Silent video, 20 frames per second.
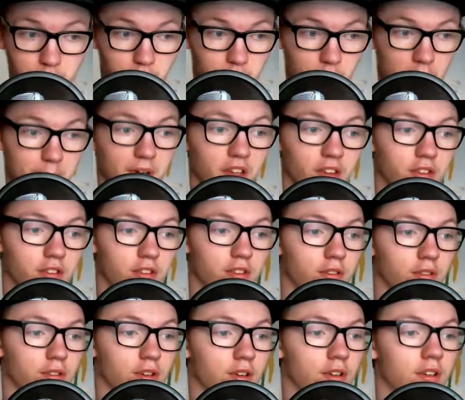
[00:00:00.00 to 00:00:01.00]
about
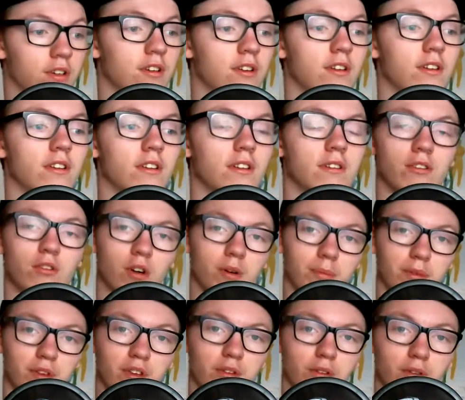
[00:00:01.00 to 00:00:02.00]
to
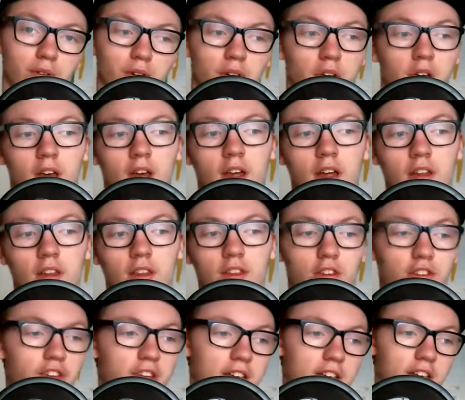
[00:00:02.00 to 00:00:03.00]
drop you the
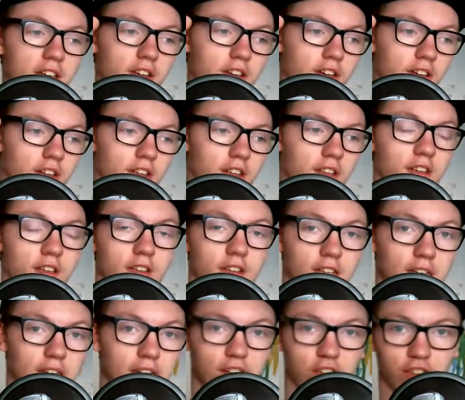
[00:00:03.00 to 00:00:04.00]
second
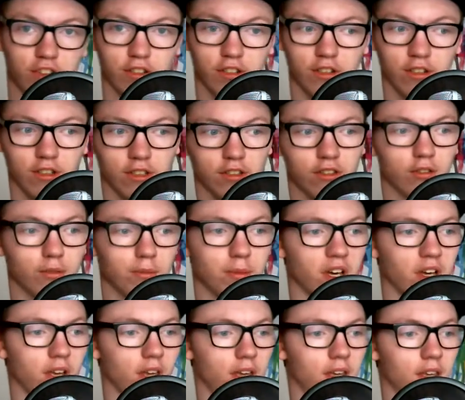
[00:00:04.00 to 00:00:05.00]
addition to
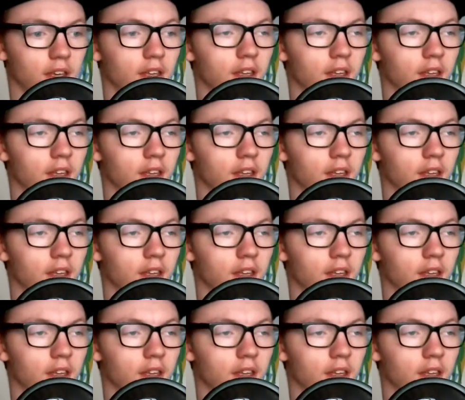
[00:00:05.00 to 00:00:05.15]
my